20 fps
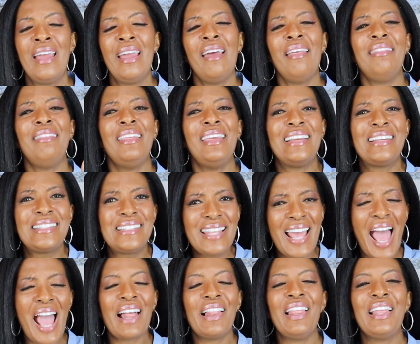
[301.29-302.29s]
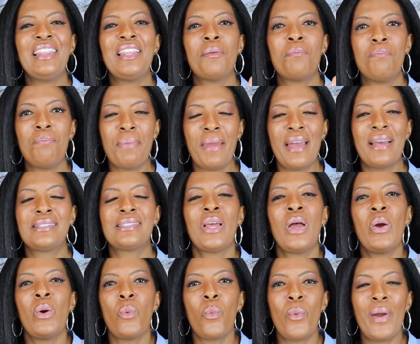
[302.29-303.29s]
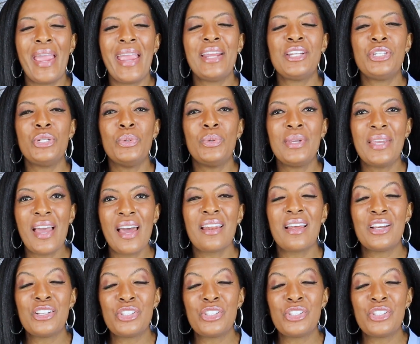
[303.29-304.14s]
and exactly the best way to get